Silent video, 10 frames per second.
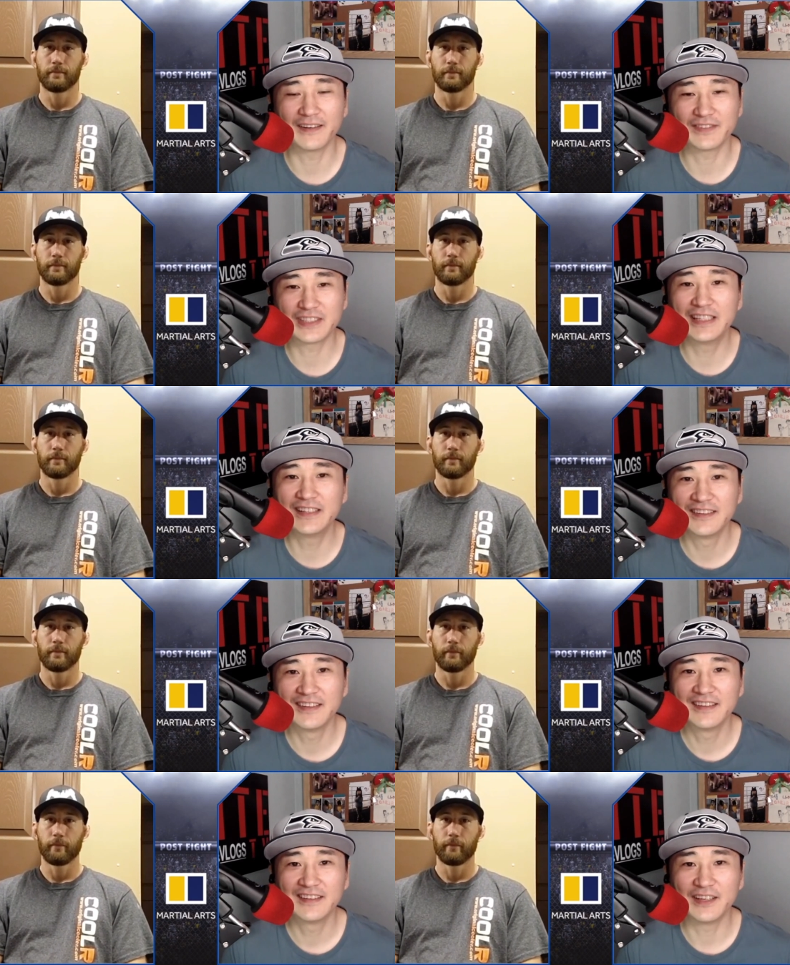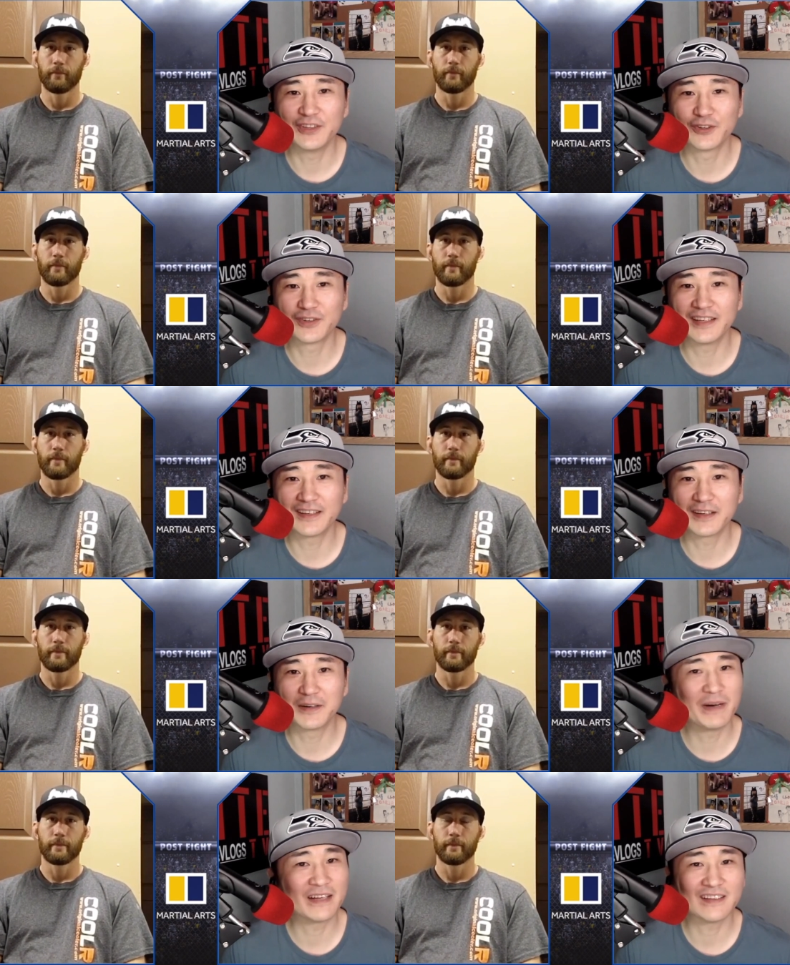Speaker 1: I've seen that you're thinking
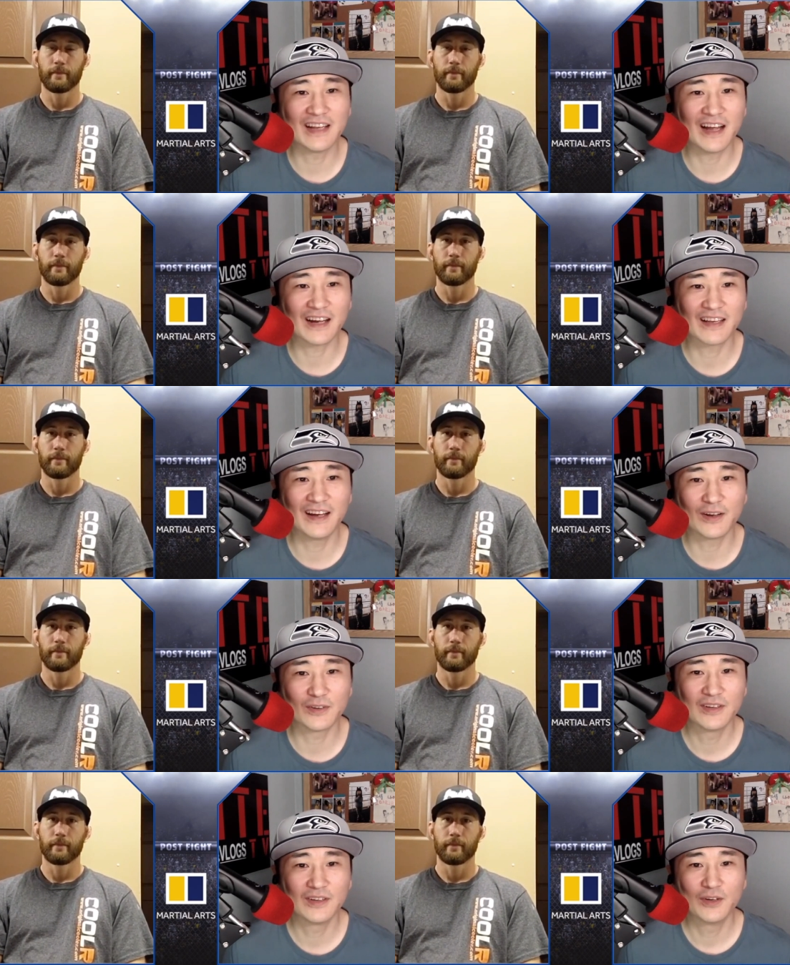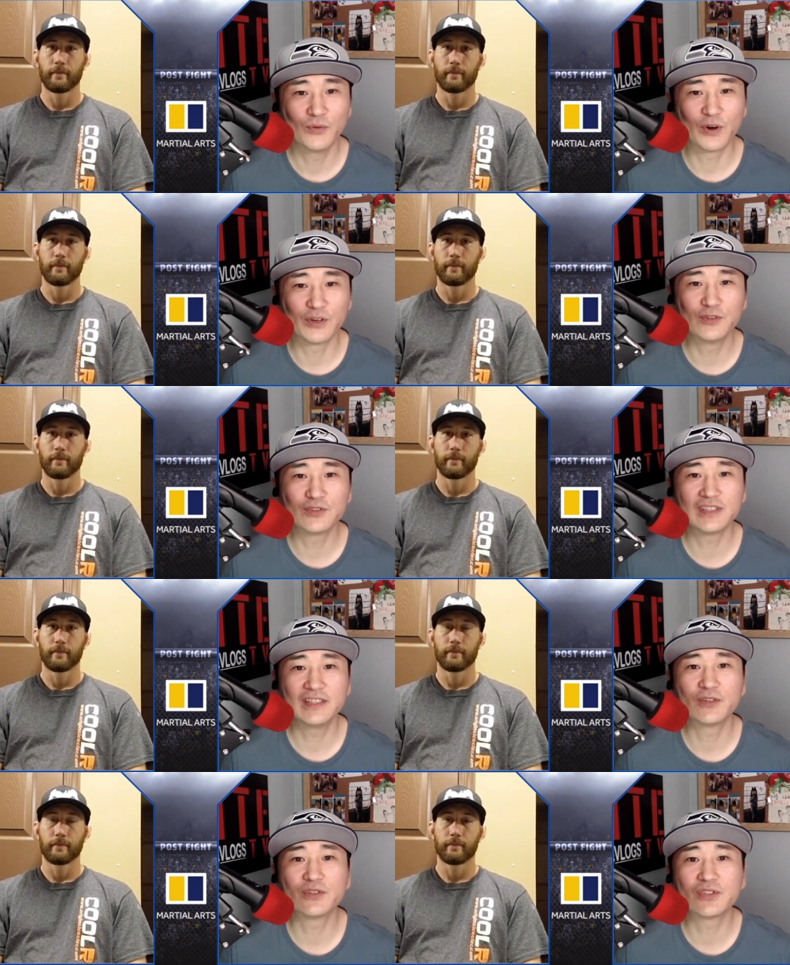about the knockout. Where do you see
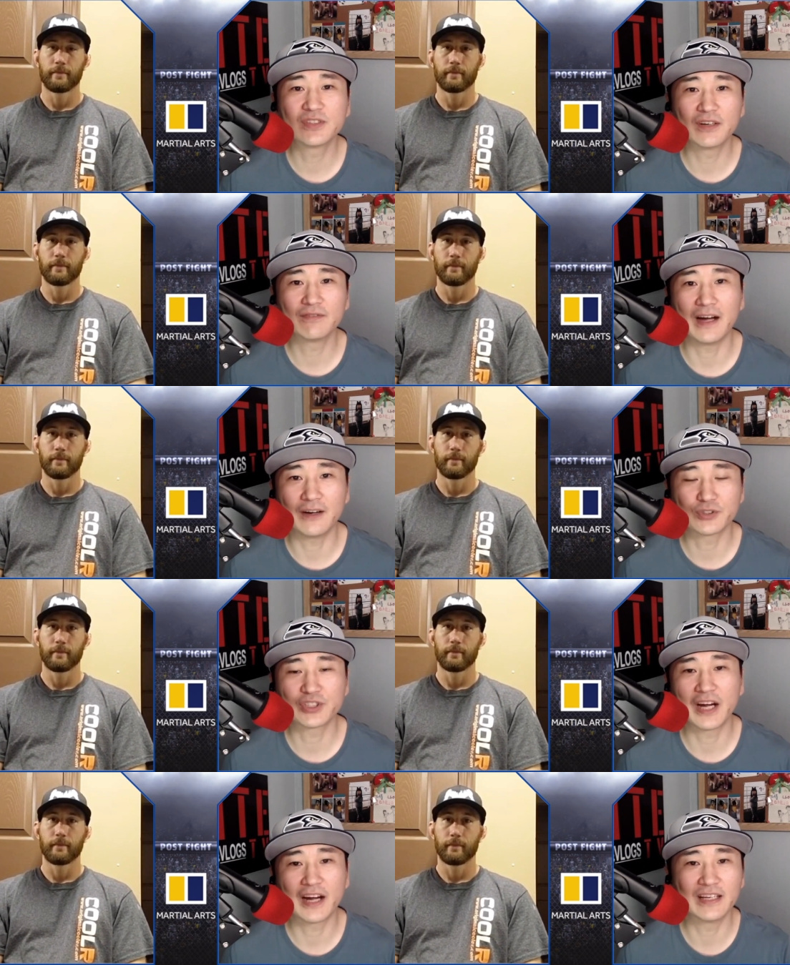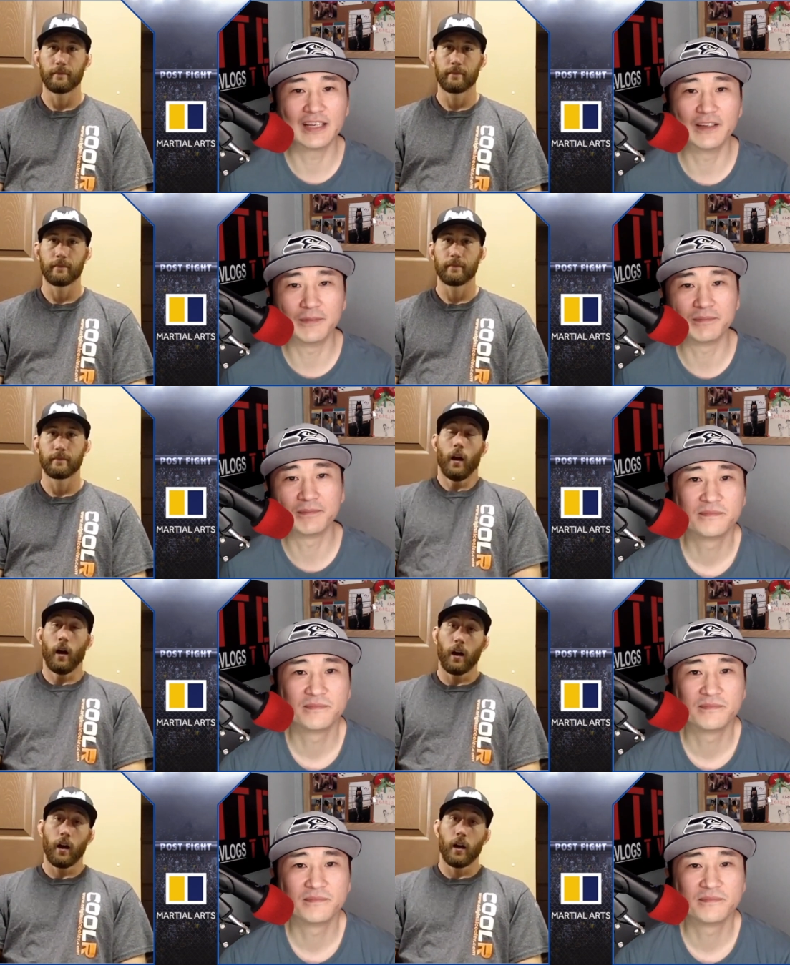yourself outshining him?
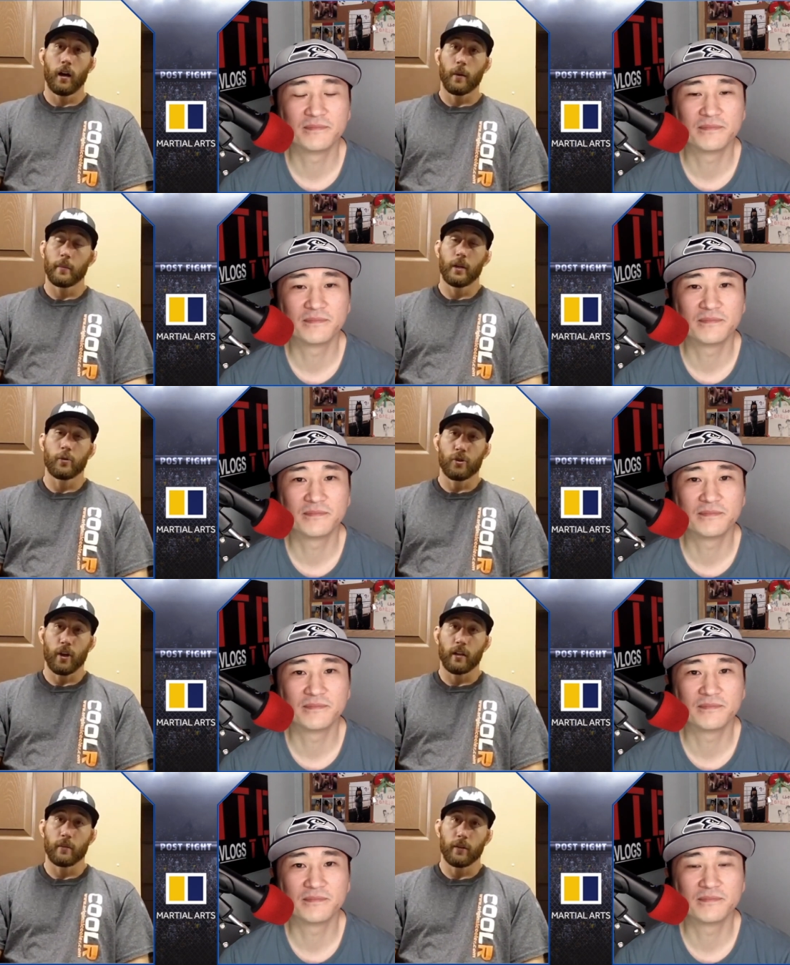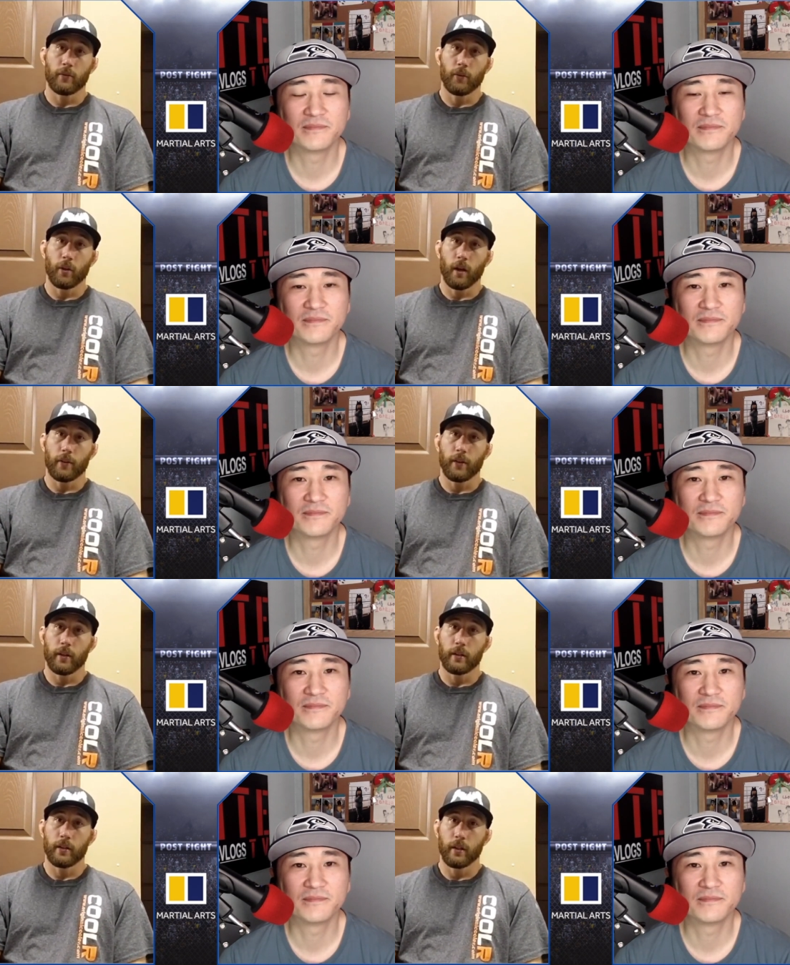
Speaker 2: Uh, I mean, outshining him is, I
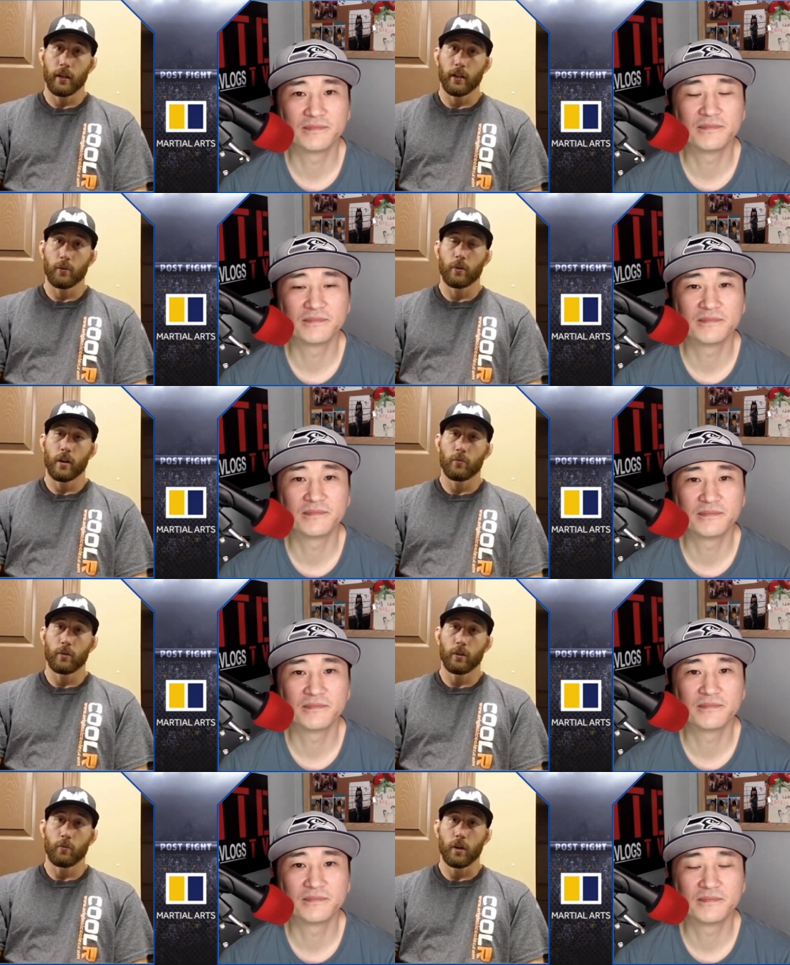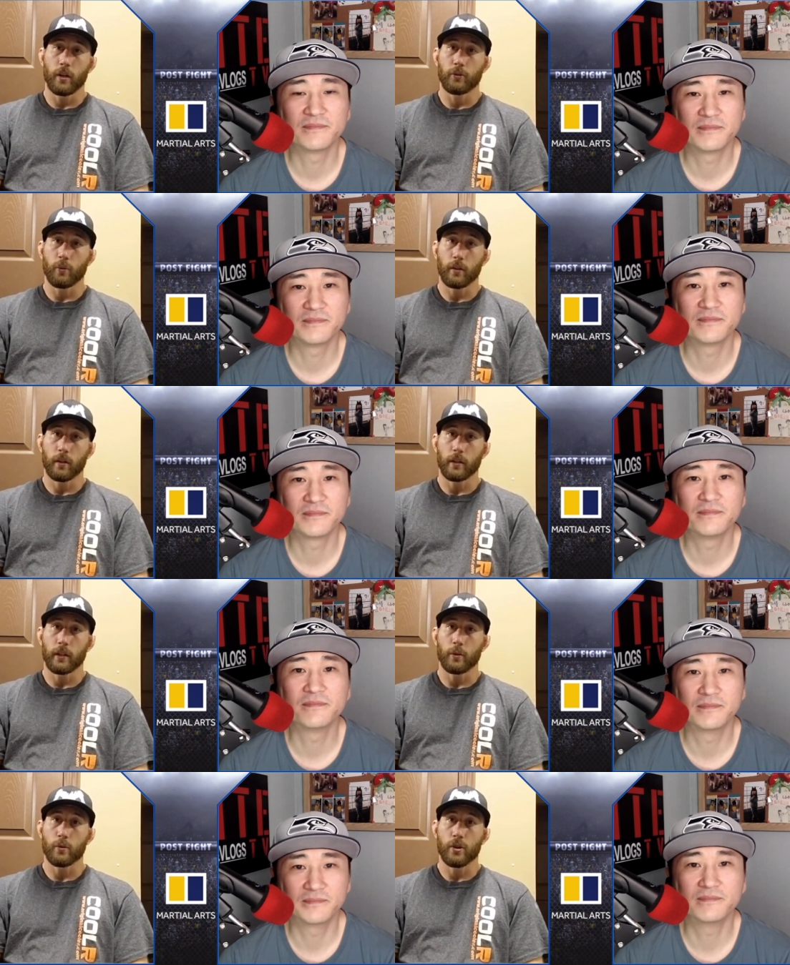think, anywhere I really want to, I,
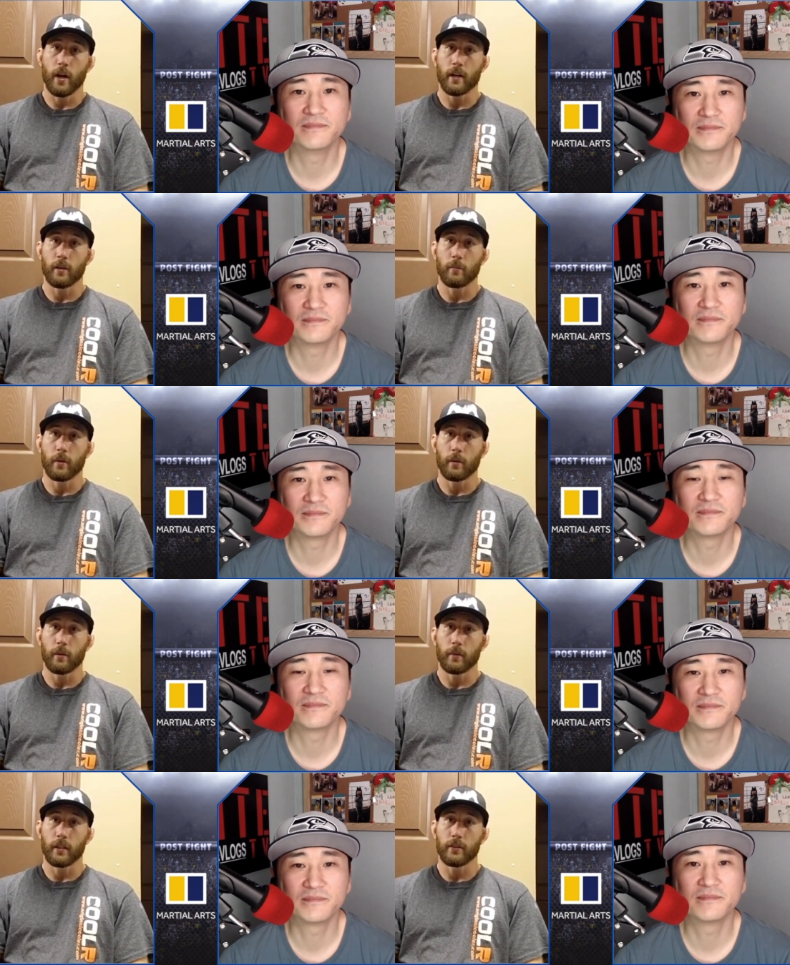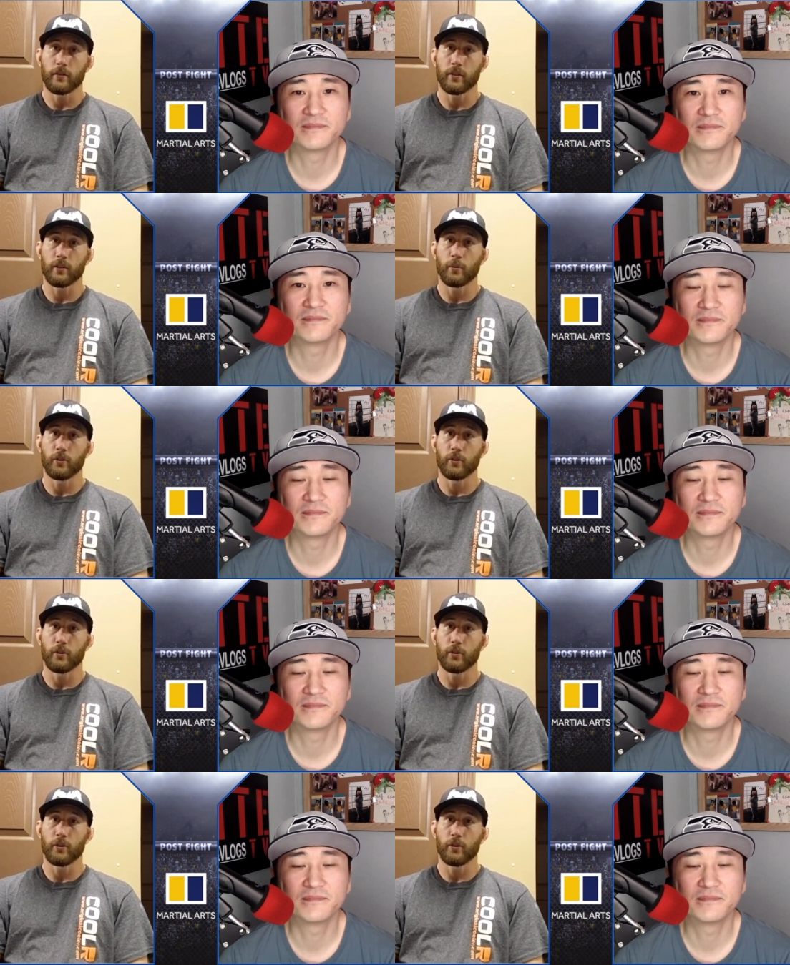I could outshine him. I mean, he's he's a